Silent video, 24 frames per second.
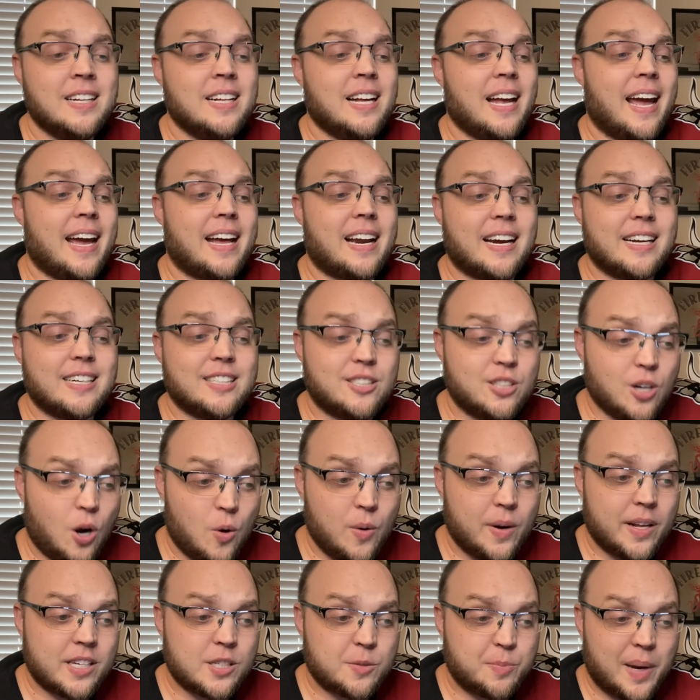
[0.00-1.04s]
and I don't
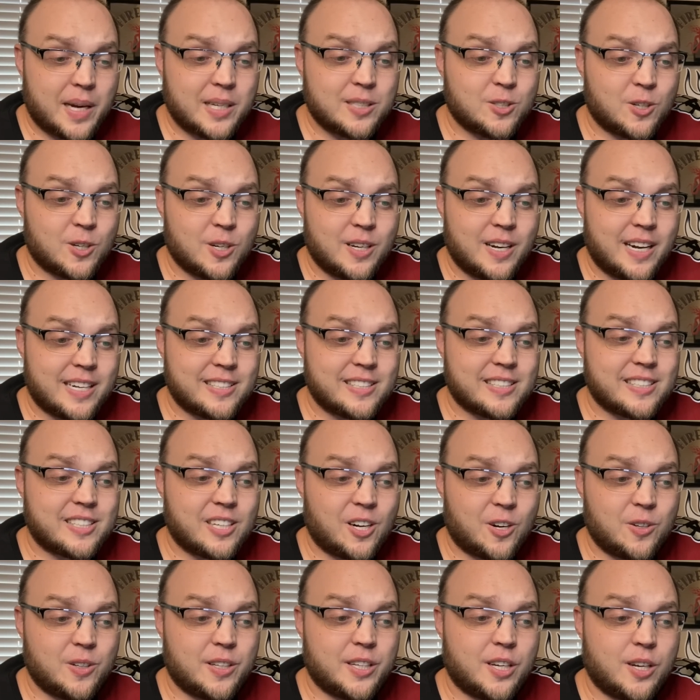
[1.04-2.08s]
expect her to
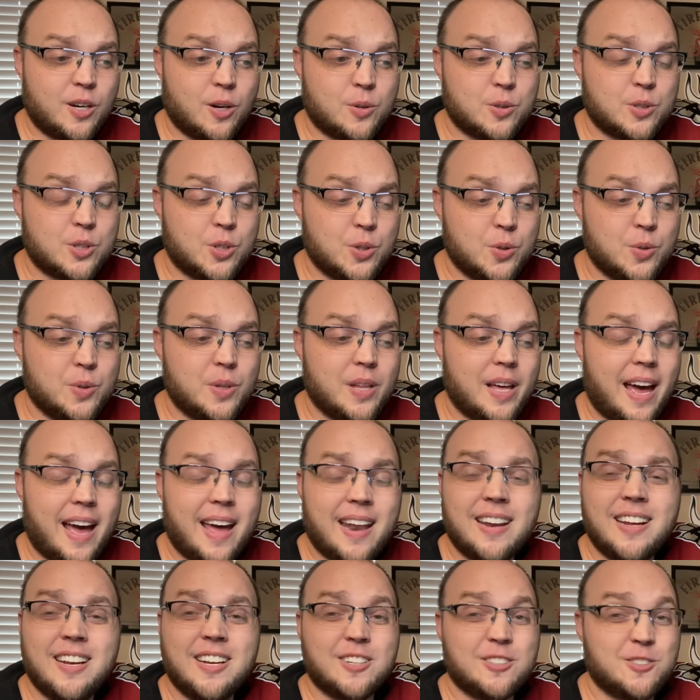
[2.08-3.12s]
necessarily go to
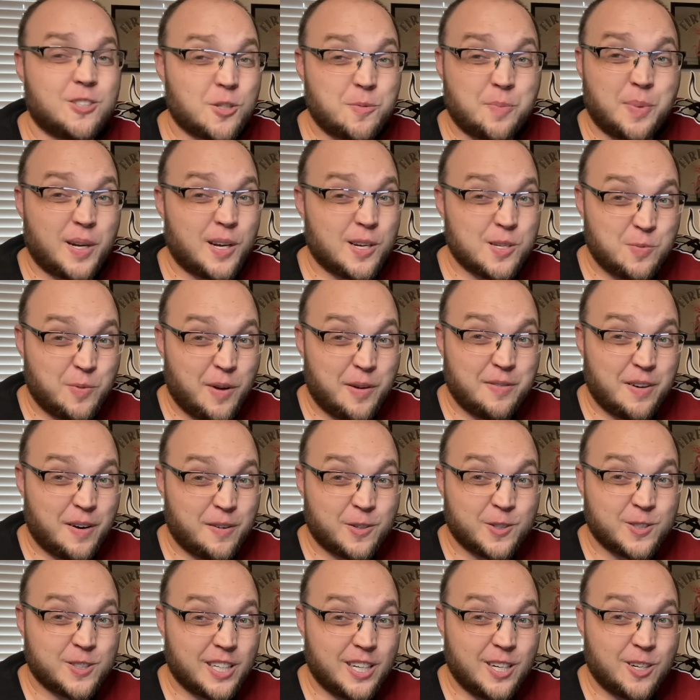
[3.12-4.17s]
that just because we've
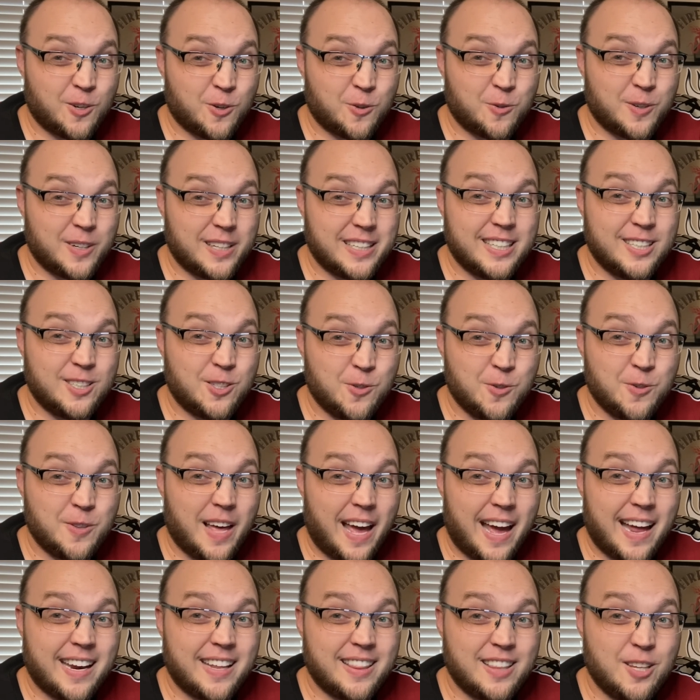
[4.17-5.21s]
never seen her really do
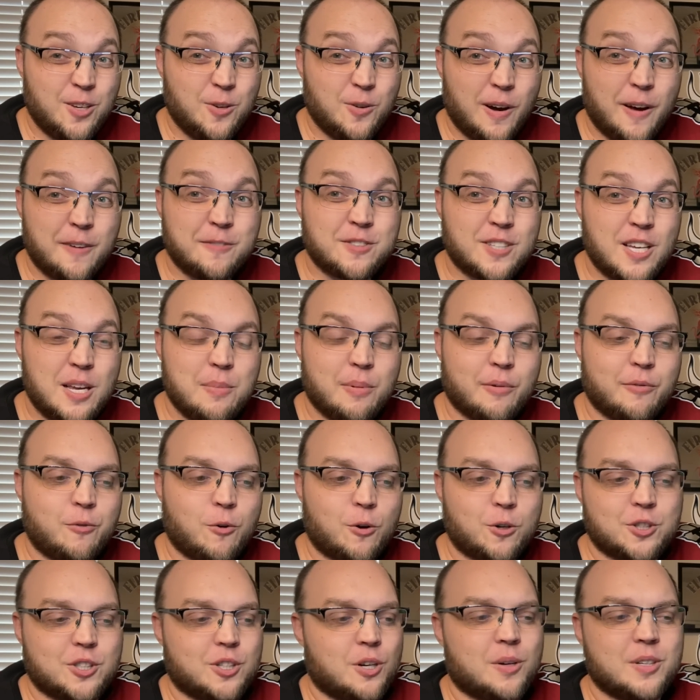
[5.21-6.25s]
that in the UFC before.
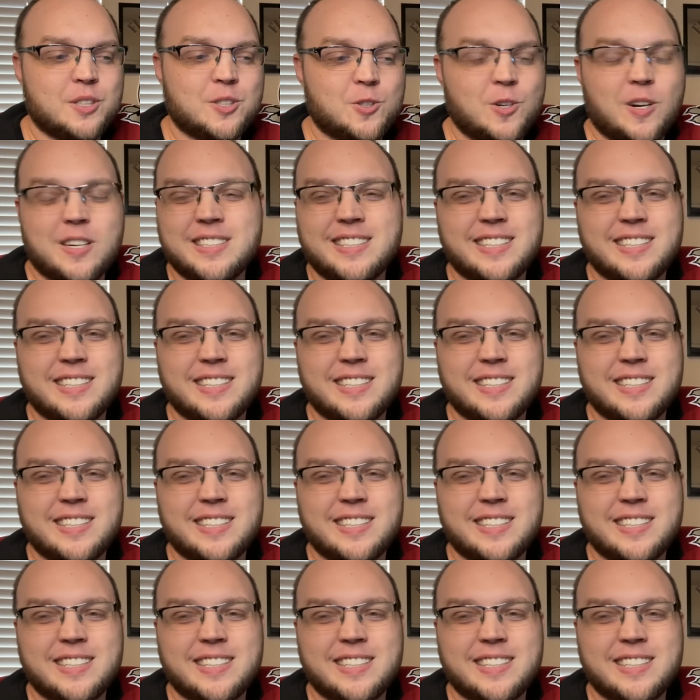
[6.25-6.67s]
She always tries to